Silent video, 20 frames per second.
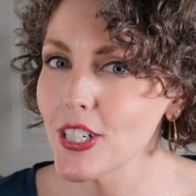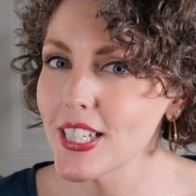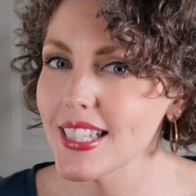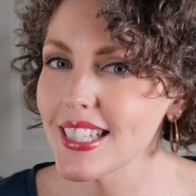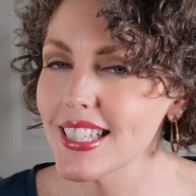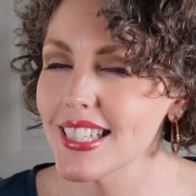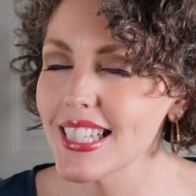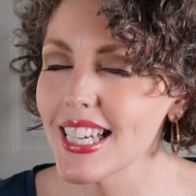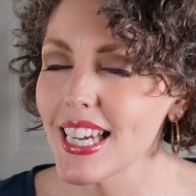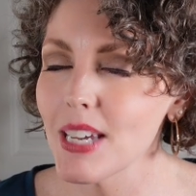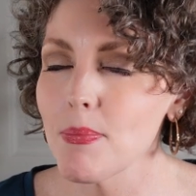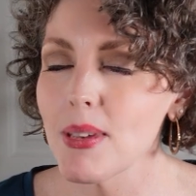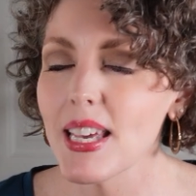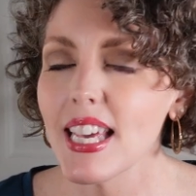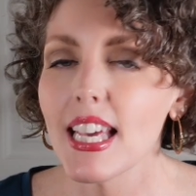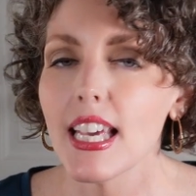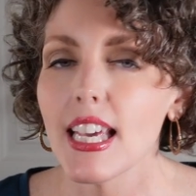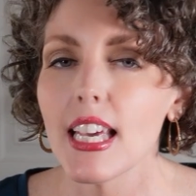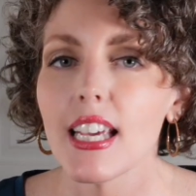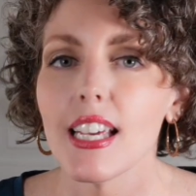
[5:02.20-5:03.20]
skin type,
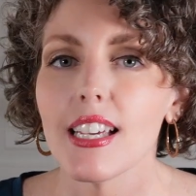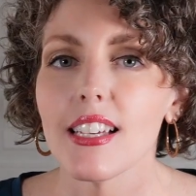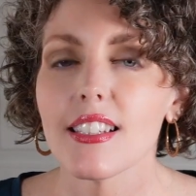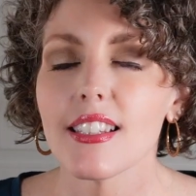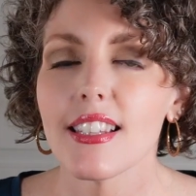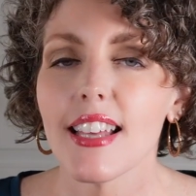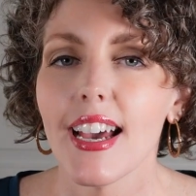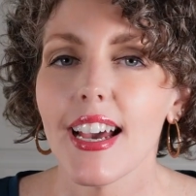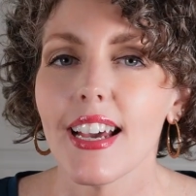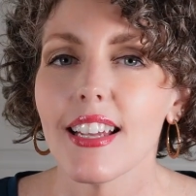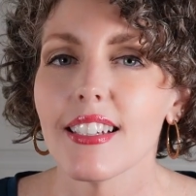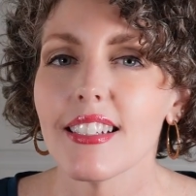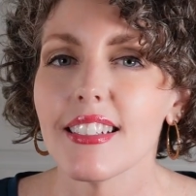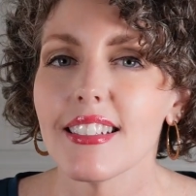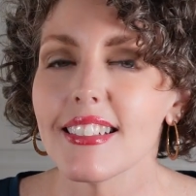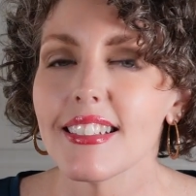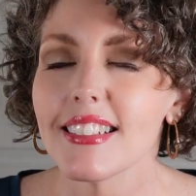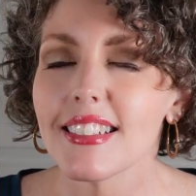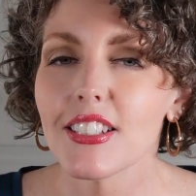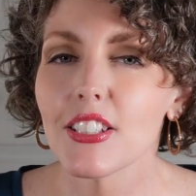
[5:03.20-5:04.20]
is that
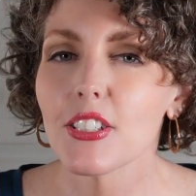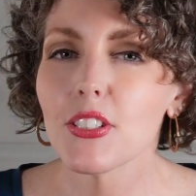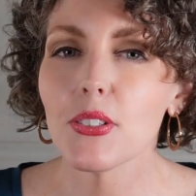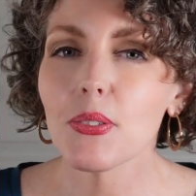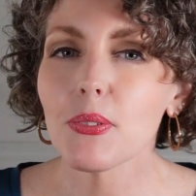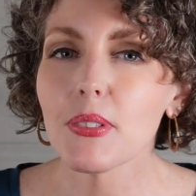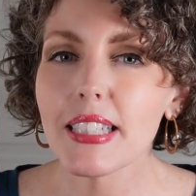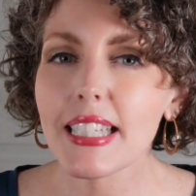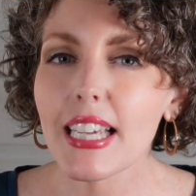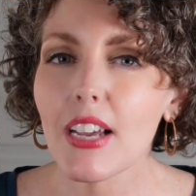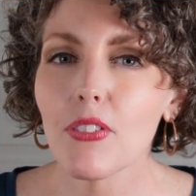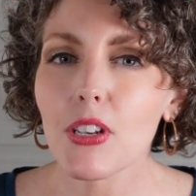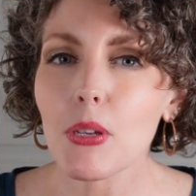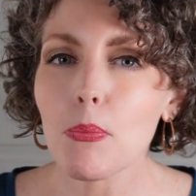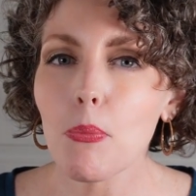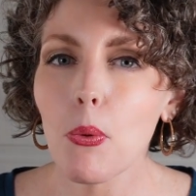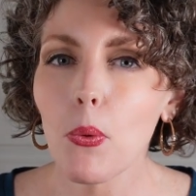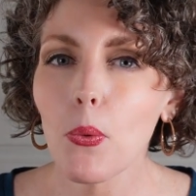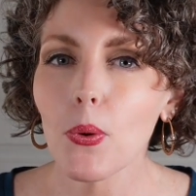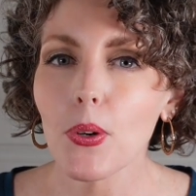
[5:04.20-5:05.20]
you don't really have any
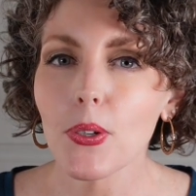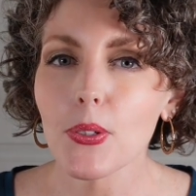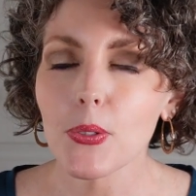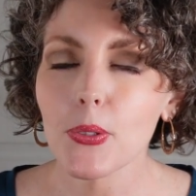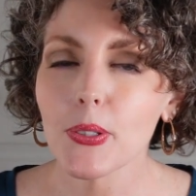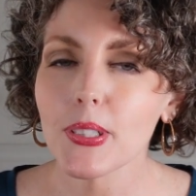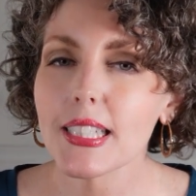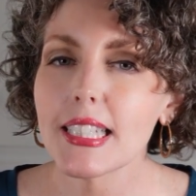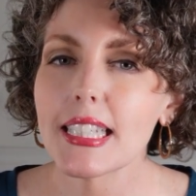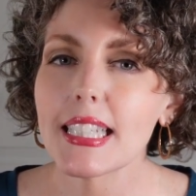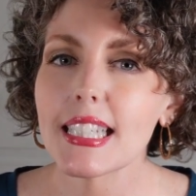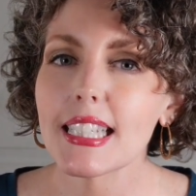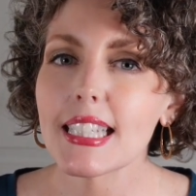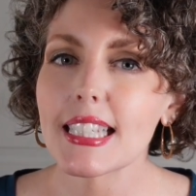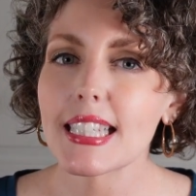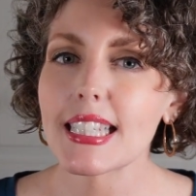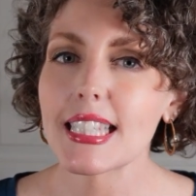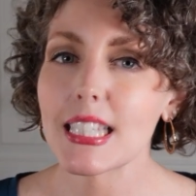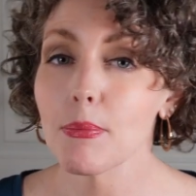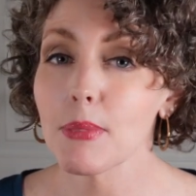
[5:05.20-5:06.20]
pores, or at least it
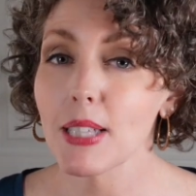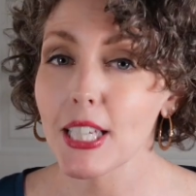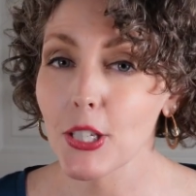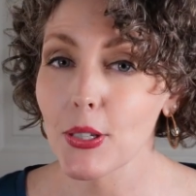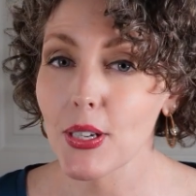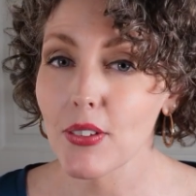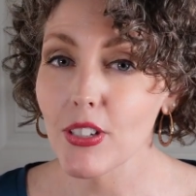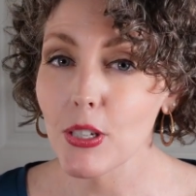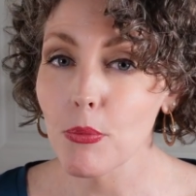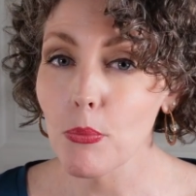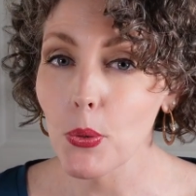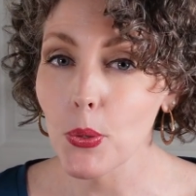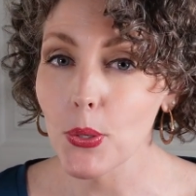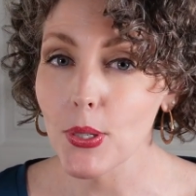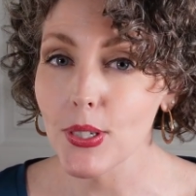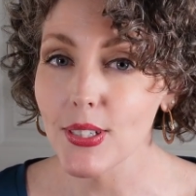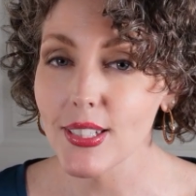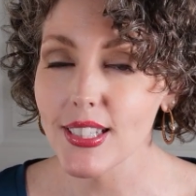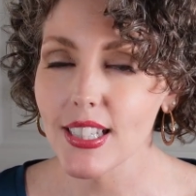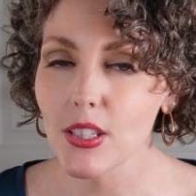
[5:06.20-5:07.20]
doesn't seem like you have any pores.